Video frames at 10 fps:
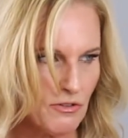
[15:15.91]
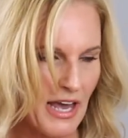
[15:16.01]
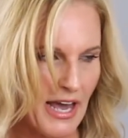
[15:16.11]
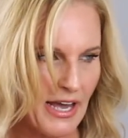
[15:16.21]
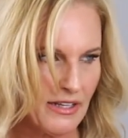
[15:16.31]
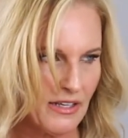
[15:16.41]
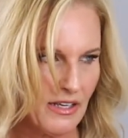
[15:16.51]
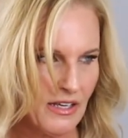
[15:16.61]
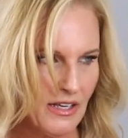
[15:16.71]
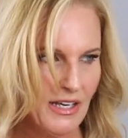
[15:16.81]
that
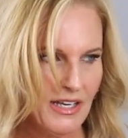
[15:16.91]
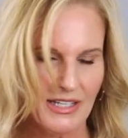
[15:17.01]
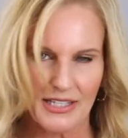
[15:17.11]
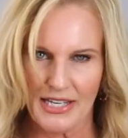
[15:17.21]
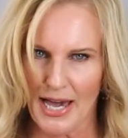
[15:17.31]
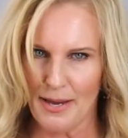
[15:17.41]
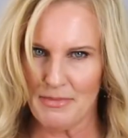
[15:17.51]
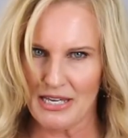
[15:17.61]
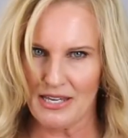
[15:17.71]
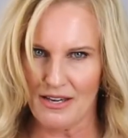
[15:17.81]

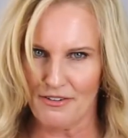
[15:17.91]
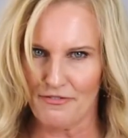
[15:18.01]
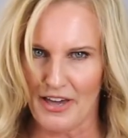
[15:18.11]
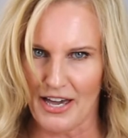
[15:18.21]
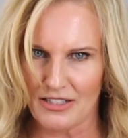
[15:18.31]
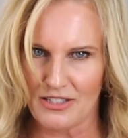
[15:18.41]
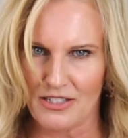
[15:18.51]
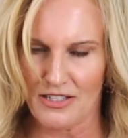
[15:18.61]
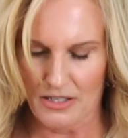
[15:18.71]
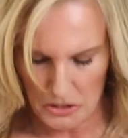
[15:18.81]
cami effect.